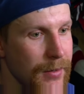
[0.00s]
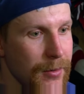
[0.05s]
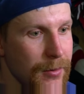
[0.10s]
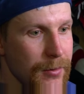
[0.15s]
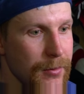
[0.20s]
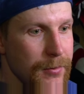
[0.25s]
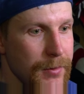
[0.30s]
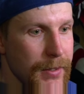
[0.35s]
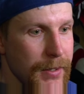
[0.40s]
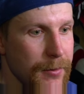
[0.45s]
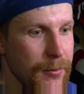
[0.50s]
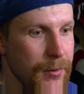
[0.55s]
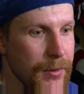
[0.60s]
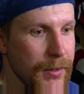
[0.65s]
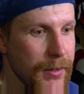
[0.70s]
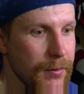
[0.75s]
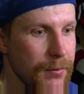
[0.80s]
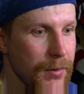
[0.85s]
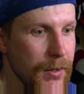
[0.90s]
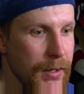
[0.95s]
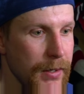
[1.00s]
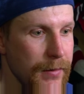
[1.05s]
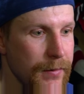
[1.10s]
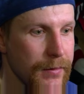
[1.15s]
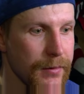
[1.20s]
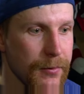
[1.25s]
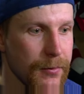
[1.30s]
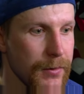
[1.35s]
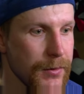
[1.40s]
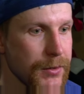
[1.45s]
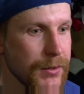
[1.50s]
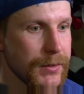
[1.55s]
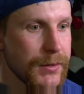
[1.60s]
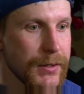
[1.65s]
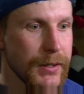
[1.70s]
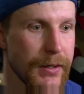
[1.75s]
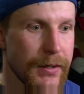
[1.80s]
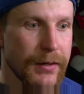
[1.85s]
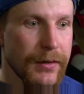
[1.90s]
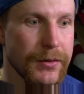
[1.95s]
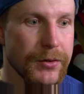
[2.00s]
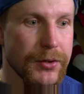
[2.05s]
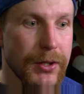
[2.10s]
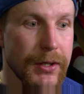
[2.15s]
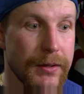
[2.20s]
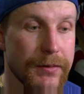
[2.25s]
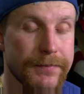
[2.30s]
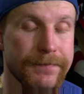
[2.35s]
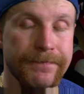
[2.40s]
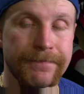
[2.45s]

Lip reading: No, yeah, we're good buddies, so we just had a good chat.